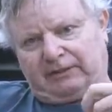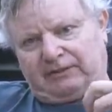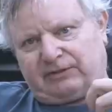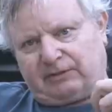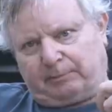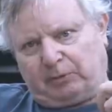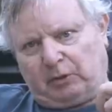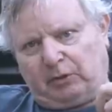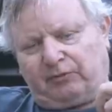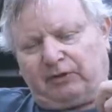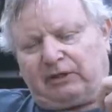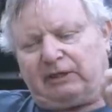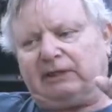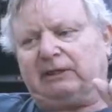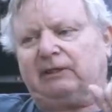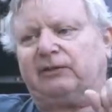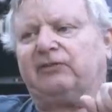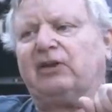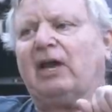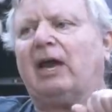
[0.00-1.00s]
there's a perfect
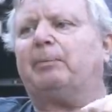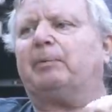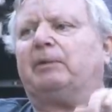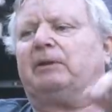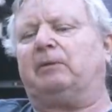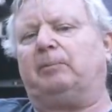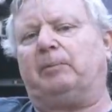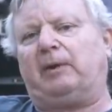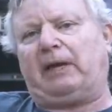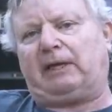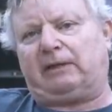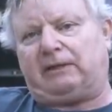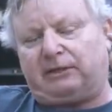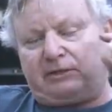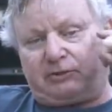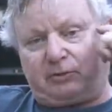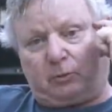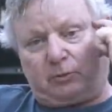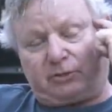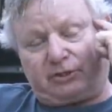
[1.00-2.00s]
little tap at the back, and
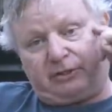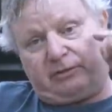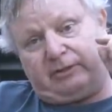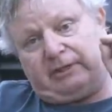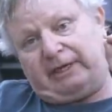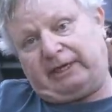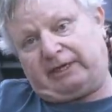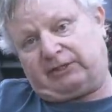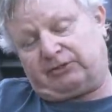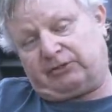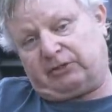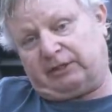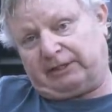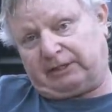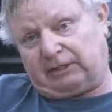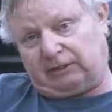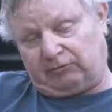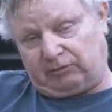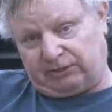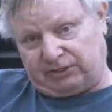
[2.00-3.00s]
there's also an extra
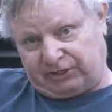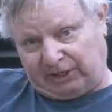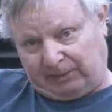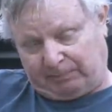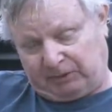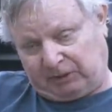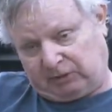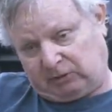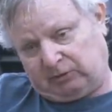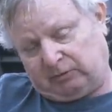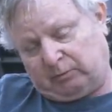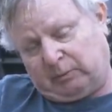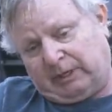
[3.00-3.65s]
little receptacle,